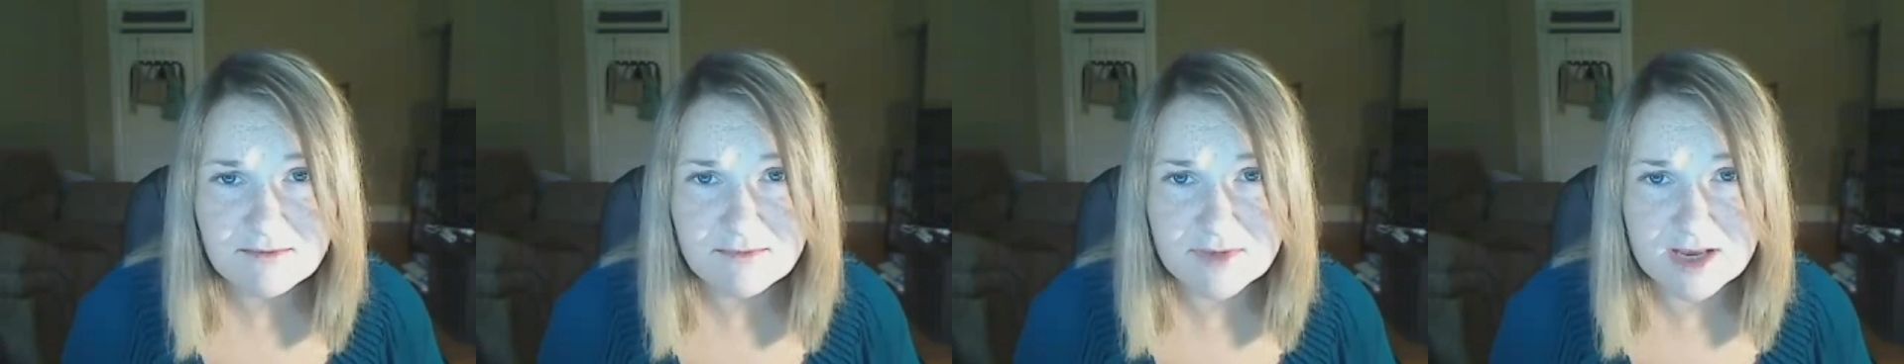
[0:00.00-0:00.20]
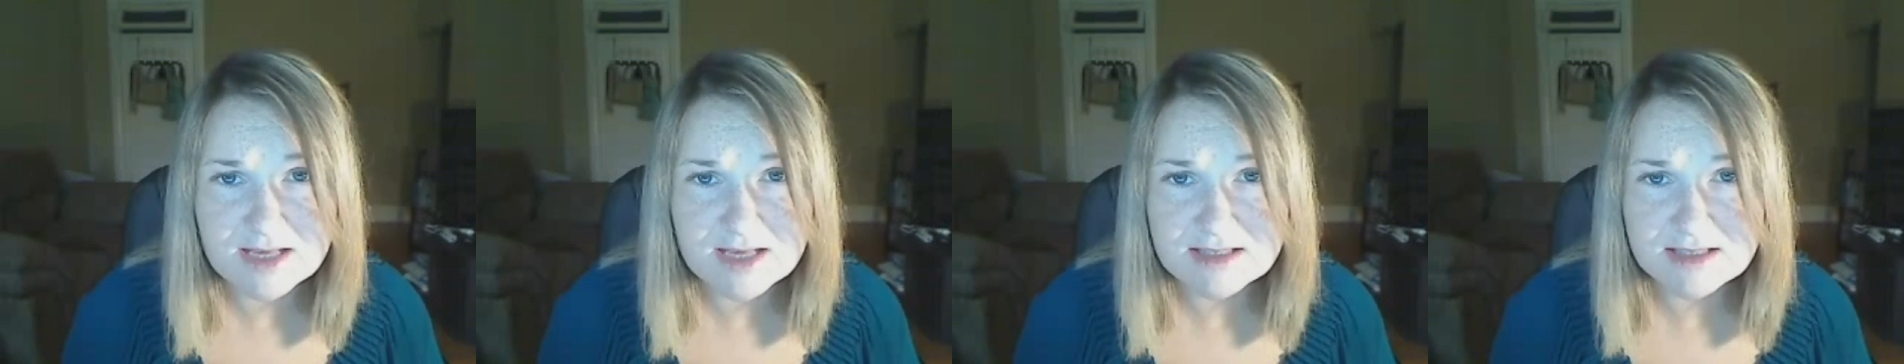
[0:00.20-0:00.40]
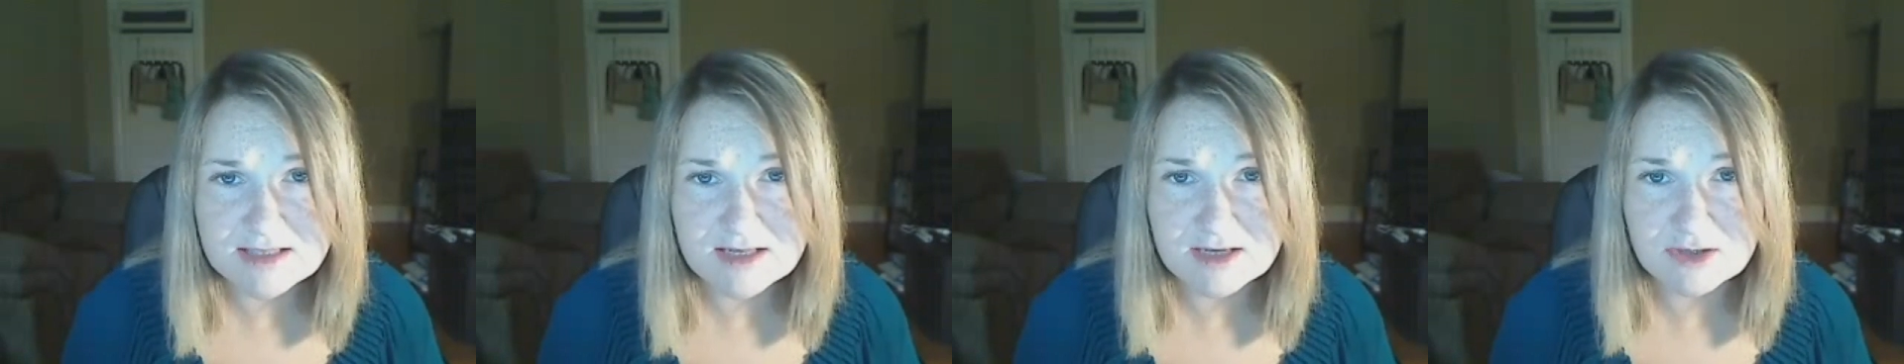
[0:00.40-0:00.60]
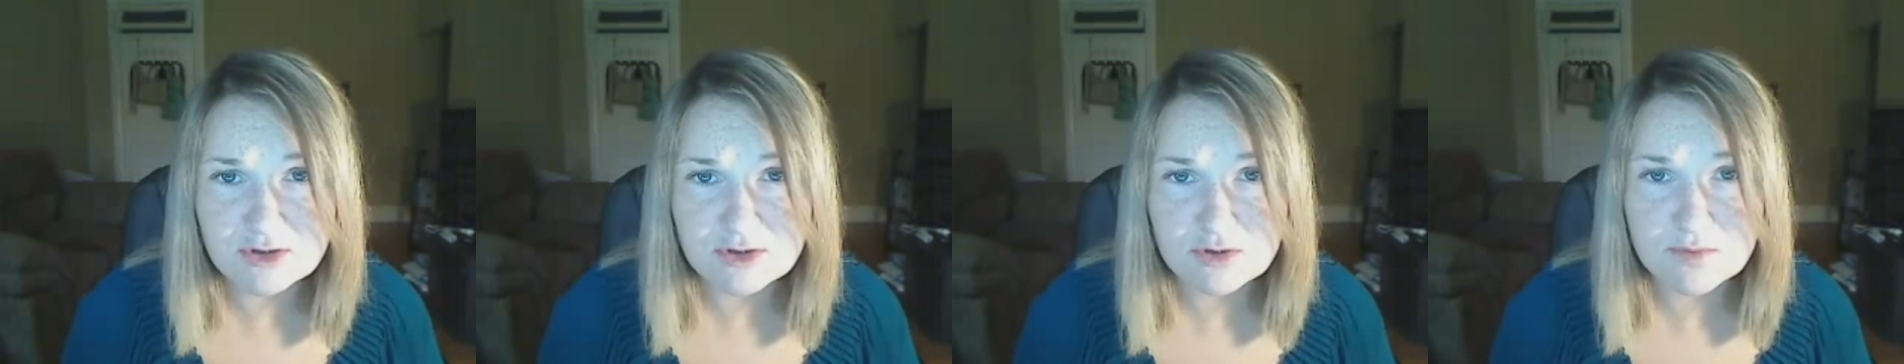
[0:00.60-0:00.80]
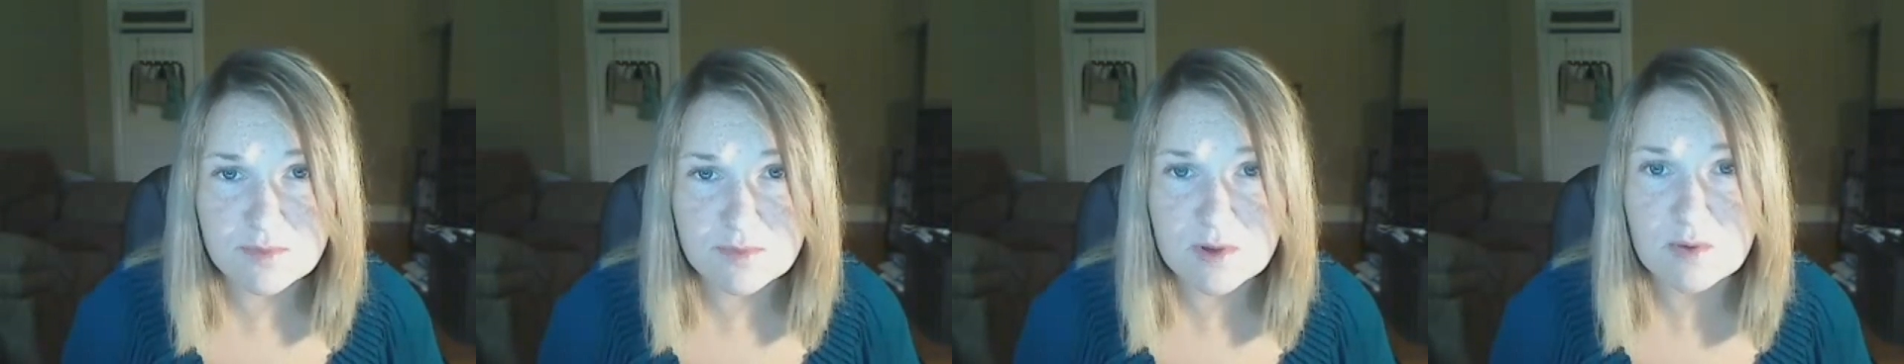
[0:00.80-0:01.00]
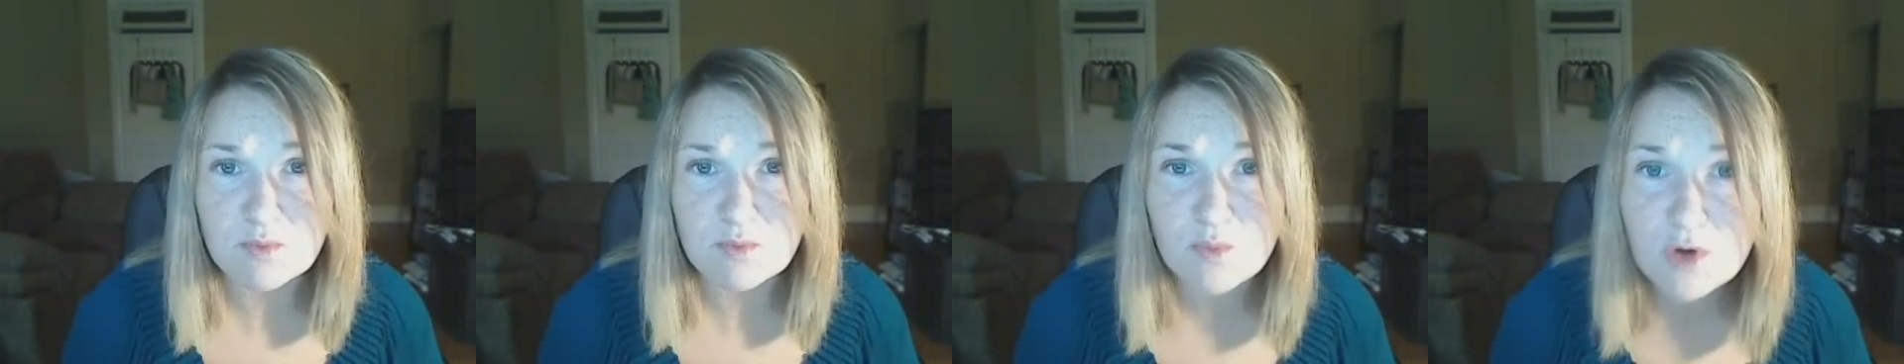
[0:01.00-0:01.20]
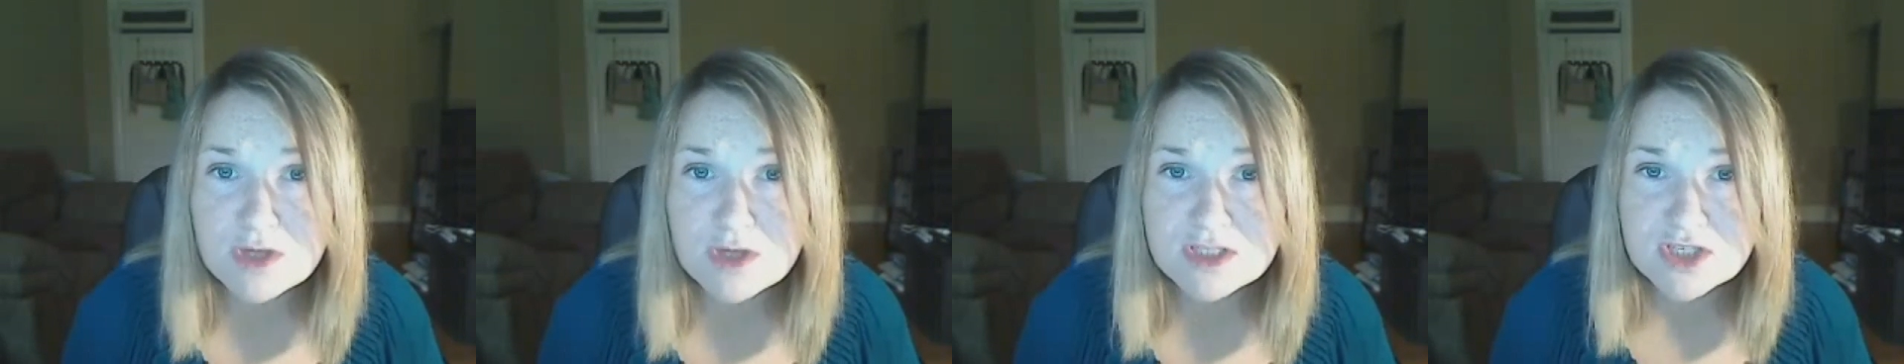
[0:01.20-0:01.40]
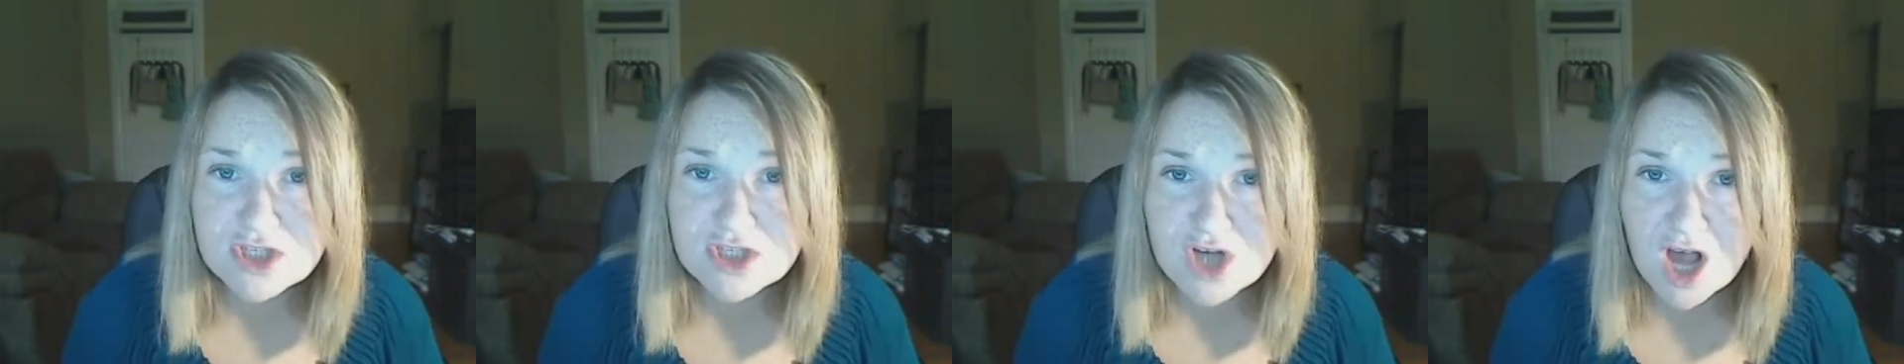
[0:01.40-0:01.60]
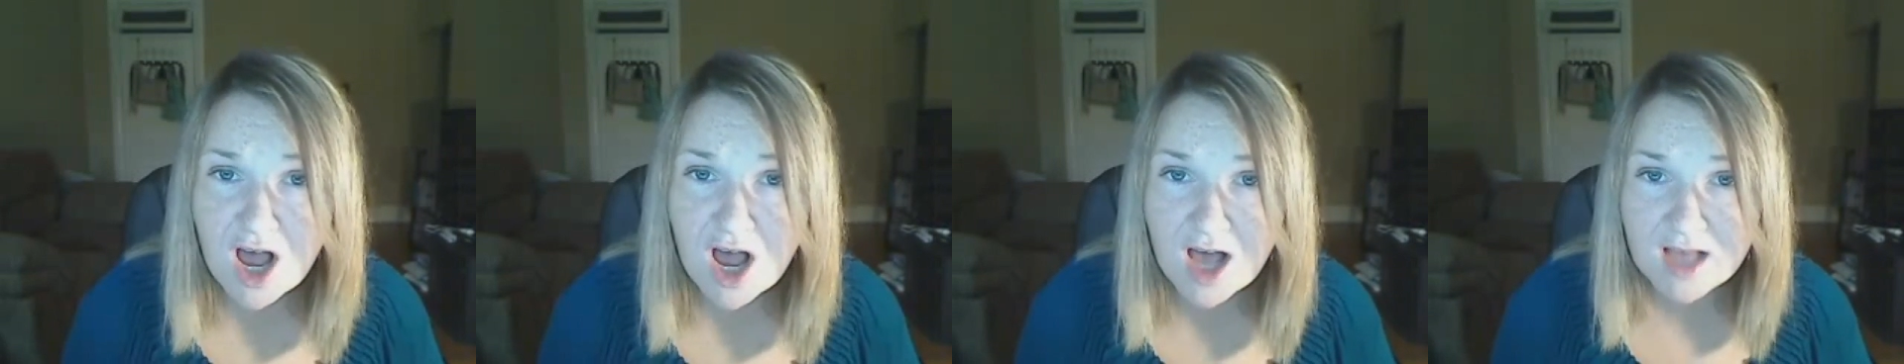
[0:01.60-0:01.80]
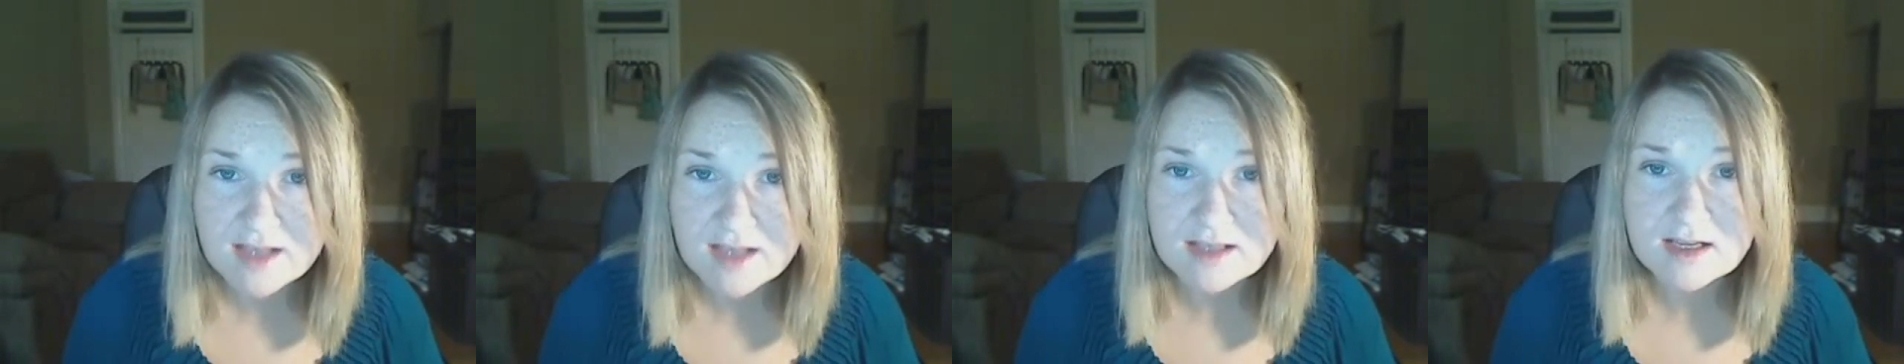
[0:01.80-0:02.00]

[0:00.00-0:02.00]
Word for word: insulin treatment, one shot.